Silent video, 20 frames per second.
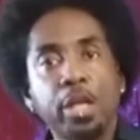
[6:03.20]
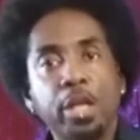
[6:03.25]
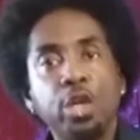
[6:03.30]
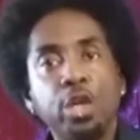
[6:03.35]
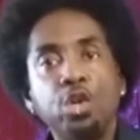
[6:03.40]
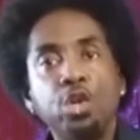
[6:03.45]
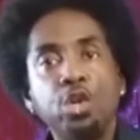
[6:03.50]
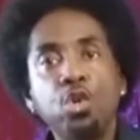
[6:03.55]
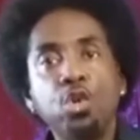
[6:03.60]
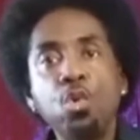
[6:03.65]

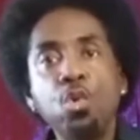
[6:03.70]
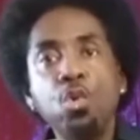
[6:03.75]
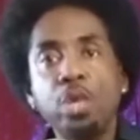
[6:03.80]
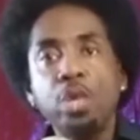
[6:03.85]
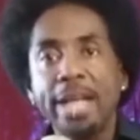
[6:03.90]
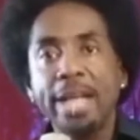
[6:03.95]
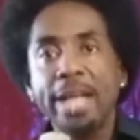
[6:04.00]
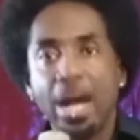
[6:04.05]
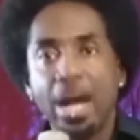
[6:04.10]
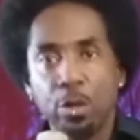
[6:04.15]
new
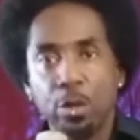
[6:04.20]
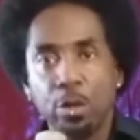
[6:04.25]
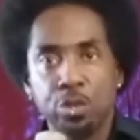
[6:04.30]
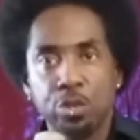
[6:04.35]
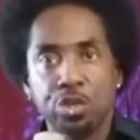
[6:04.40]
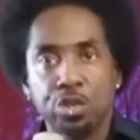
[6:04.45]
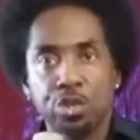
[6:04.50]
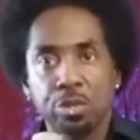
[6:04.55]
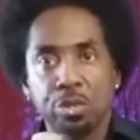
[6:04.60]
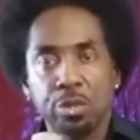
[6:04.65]

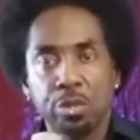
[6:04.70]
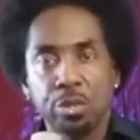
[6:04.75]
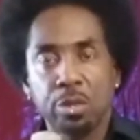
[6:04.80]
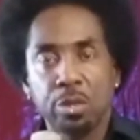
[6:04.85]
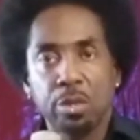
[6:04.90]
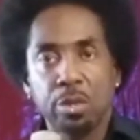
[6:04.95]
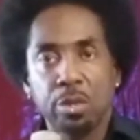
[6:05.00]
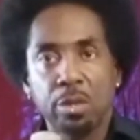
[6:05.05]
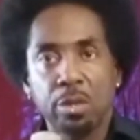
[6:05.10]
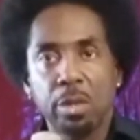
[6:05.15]
couch.
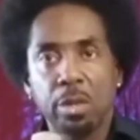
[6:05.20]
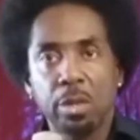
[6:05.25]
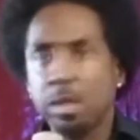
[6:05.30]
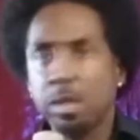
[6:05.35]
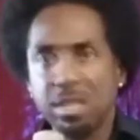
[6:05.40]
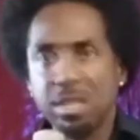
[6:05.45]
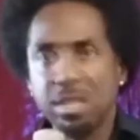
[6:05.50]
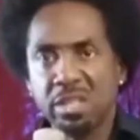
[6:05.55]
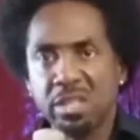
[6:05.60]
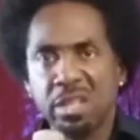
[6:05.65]
And
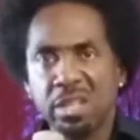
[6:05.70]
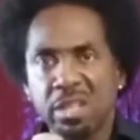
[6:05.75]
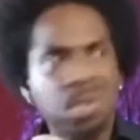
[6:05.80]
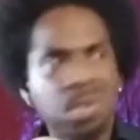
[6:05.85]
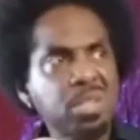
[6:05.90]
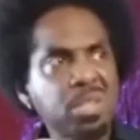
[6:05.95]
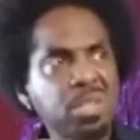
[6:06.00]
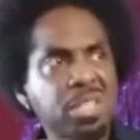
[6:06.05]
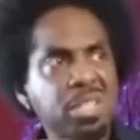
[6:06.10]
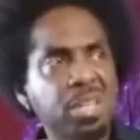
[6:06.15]
listen,
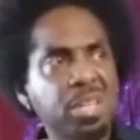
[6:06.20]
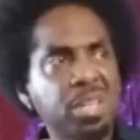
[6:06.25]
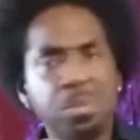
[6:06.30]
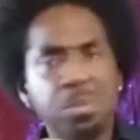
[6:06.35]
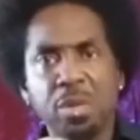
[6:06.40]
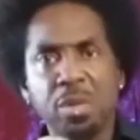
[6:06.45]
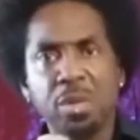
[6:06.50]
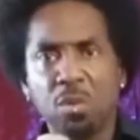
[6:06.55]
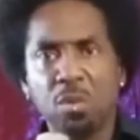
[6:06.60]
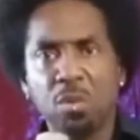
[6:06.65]
don't just get
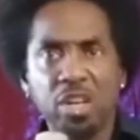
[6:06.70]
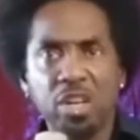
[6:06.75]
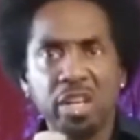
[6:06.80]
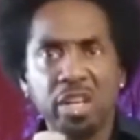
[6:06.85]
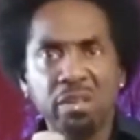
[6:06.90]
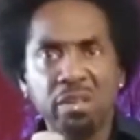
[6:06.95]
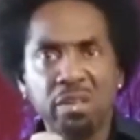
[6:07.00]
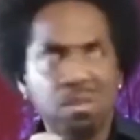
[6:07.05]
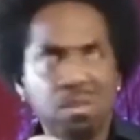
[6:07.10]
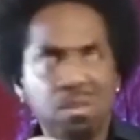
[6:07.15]
rid of
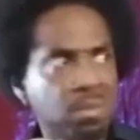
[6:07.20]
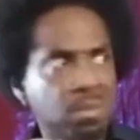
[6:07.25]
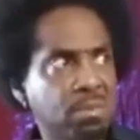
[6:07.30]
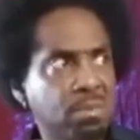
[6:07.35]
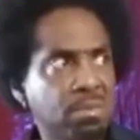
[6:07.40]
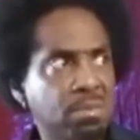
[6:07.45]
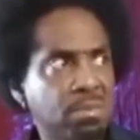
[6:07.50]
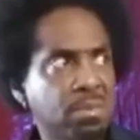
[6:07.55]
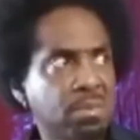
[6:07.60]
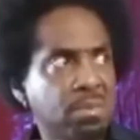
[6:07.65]
one
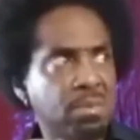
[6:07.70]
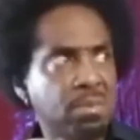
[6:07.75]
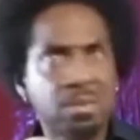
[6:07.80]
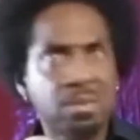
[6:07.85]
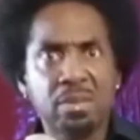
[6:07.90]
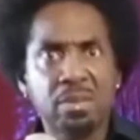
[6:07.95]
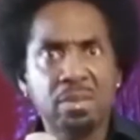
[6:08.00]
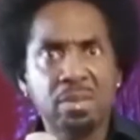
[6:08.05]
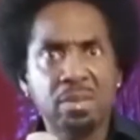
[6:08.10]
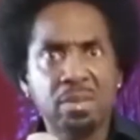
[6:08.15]

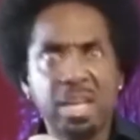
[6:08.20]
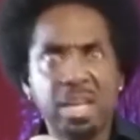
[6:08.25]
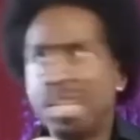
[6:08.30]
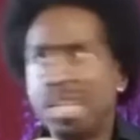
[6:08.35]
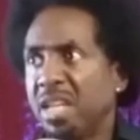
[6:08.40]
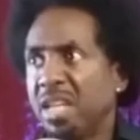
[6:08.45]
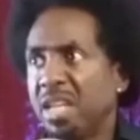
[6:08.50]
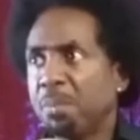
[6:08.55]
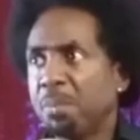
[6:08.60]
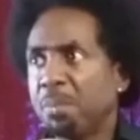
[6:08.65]
and
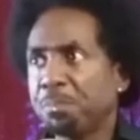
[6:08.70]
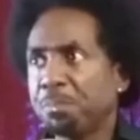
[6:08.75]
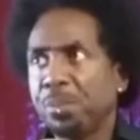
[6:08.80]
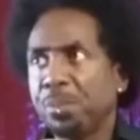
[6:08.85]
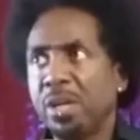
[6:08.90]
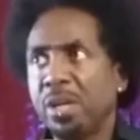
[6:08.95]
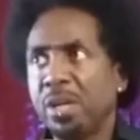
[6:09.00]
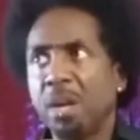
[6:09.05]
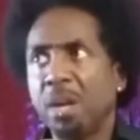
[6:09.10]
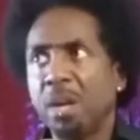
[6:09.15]
then
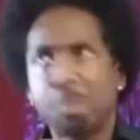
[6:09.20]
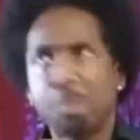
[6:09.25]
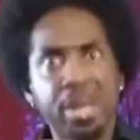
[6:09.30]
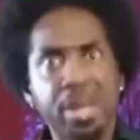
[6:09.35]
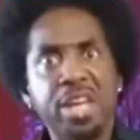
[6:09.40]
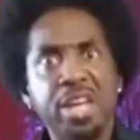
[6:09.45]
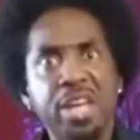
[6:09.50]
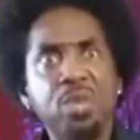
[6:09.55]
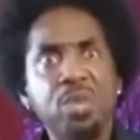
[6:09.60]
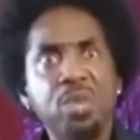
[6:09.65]
put a
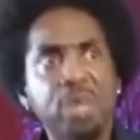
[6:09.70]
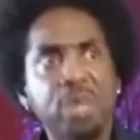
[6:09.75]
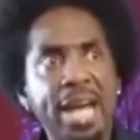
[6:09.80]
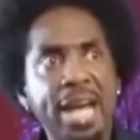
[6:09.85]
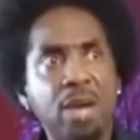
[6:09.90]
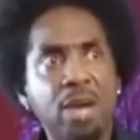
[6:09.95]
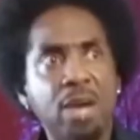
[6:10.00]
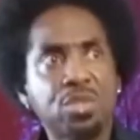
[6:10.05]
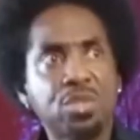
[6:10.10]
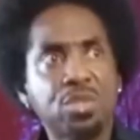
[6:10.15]
brand new
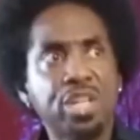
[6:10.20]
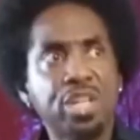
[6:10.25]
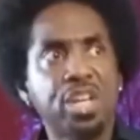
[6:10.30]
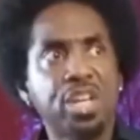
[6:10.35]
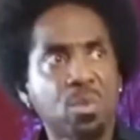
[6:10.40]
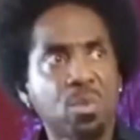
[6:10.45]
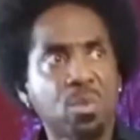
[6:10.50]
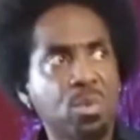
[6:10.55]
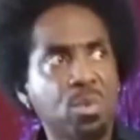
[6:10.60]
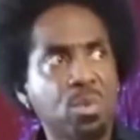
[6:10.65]
couch in
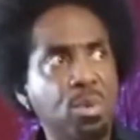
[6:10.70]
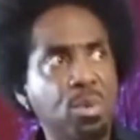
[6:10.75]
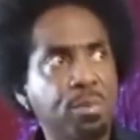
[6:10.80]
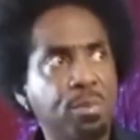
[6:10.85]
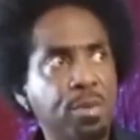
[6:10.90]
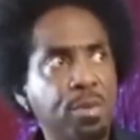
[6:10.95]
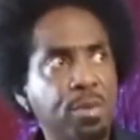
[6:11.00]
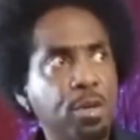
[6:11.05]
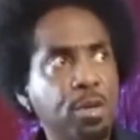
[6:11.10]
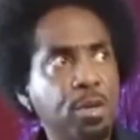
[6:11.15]
a
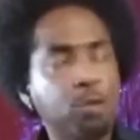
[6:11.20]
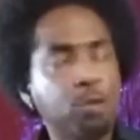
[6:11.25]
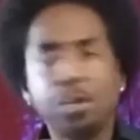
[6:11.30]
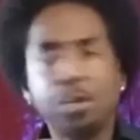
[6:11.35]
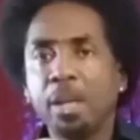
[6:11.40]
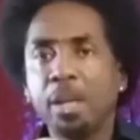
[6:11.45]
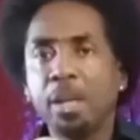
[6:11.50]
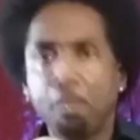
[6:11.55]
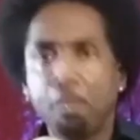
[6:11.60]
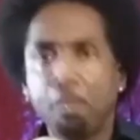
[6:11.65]
room
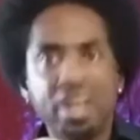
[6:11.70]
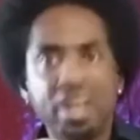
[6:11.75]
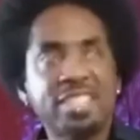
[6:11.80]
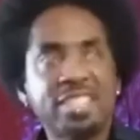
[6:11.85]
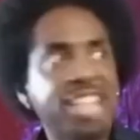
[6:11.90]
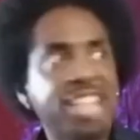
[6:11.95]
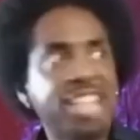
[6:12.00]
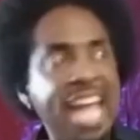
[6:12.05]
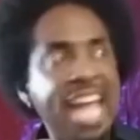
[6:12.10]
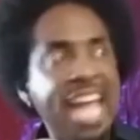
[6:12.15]
full of
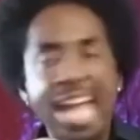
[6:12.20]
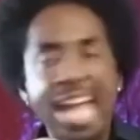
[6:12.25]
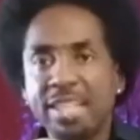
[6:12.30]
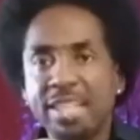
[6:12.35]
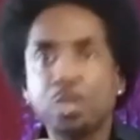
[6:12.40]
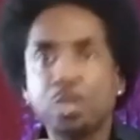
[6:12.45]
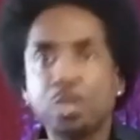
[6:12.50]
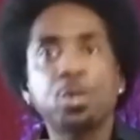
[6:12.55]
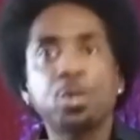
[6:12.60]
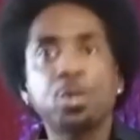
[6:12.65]
busted
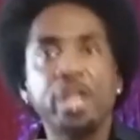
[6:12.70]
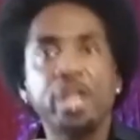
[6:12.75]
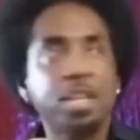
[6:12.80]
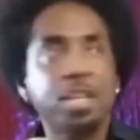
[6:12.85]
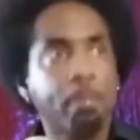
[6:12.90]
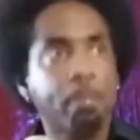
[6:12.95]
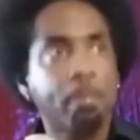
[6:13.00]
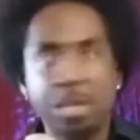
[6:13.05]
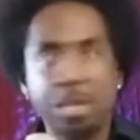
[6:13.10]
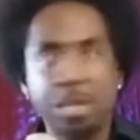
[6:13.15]
ass, 3
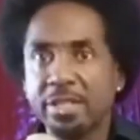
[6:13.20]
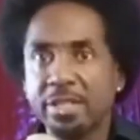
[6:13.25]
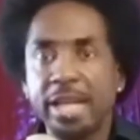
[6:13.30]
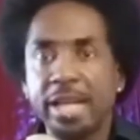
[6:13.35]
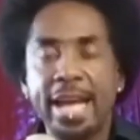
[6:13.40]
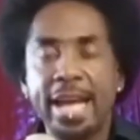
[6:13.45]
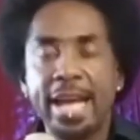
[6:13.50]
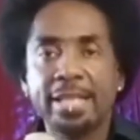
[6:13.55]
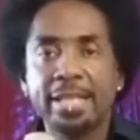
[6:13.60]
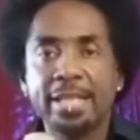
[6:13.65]
other busted
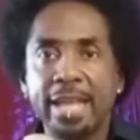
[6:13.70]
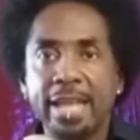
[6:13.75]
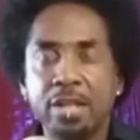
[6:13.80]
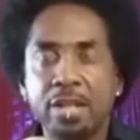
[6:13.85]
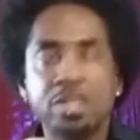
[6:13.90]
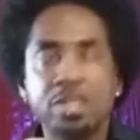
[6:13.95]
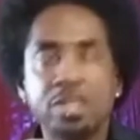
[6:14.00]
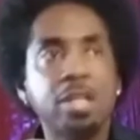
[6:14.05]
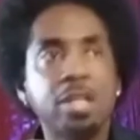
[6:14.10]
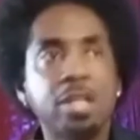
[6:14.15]
ass
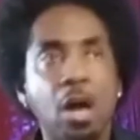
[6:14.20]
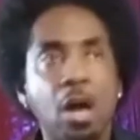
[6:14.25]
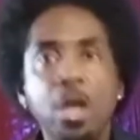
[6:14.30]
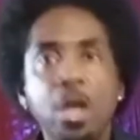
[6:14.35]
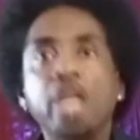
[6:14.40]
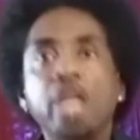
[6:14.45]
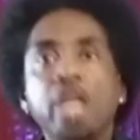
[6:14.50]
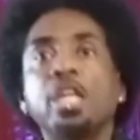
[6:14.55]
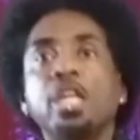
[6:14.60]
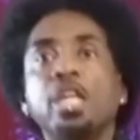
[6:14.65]
couches. No,
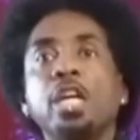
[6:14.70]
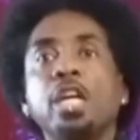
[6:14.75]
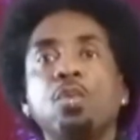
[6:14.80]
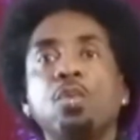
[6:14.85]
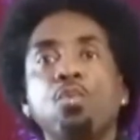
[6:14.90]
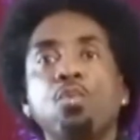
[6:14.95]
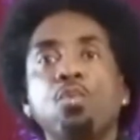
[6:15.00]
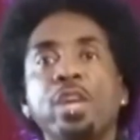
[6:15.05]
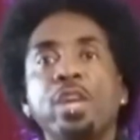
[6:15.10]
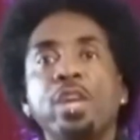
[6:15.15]
get
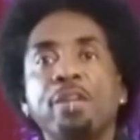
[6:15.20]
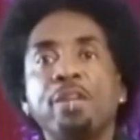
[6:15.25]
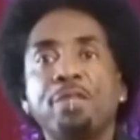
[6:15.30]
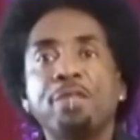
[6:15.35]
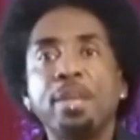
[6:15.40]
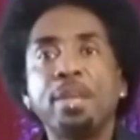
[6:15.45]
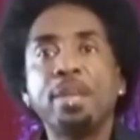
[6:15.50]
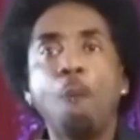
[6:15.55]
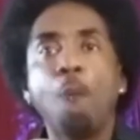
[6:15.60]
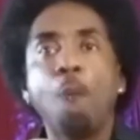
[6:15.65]
rid of
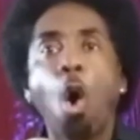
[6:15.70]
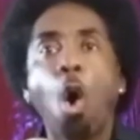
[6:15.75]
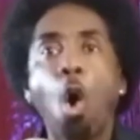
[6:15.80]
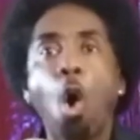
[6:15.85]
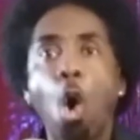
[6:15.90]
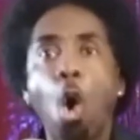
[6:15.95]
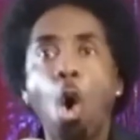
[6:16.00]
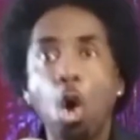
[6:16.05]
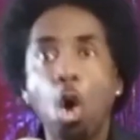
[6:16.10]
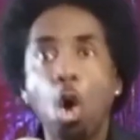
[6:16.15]
them
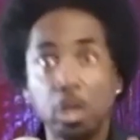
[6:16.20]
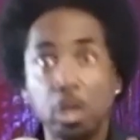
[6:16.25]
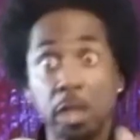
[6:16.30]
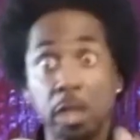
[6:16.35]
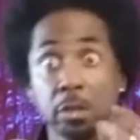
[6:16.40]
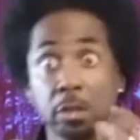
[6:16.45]
all.